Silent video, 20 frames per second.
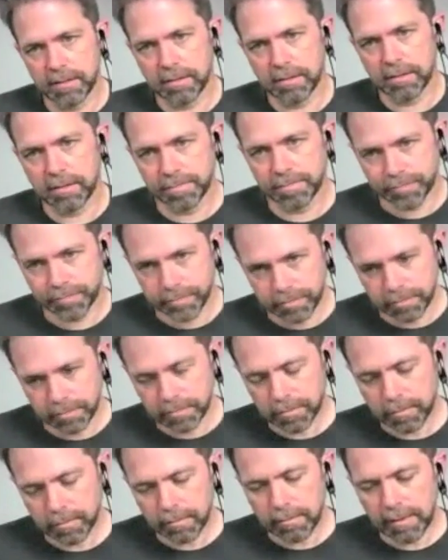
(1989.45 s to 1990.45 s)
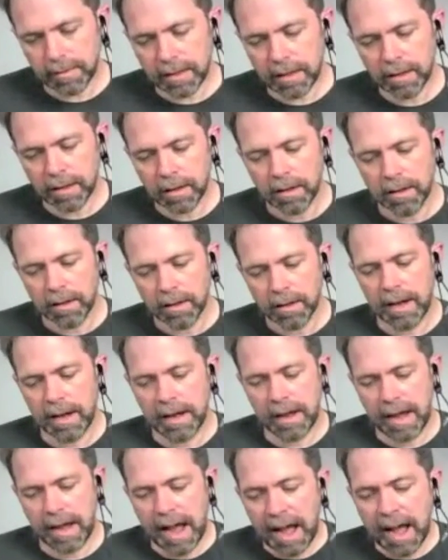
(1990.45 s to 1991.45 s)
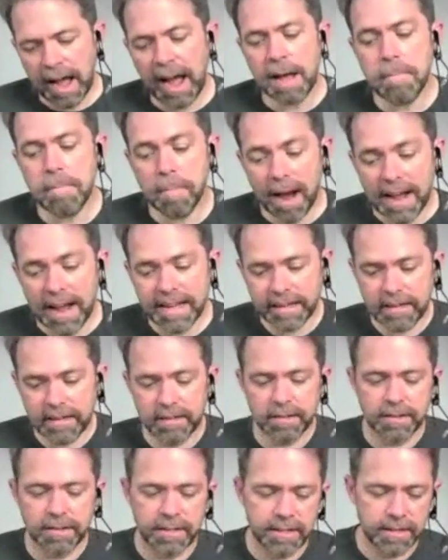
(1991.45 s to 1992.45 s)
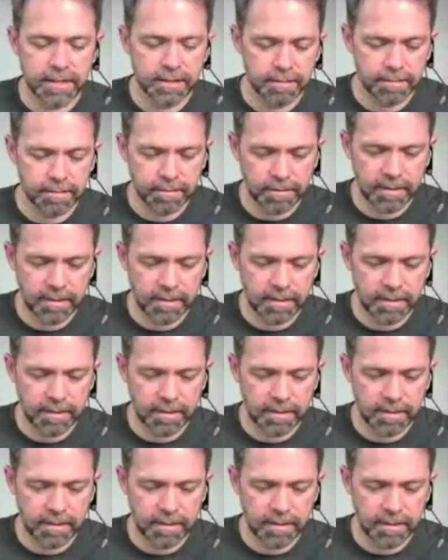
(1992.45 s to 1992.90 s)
so I buy into the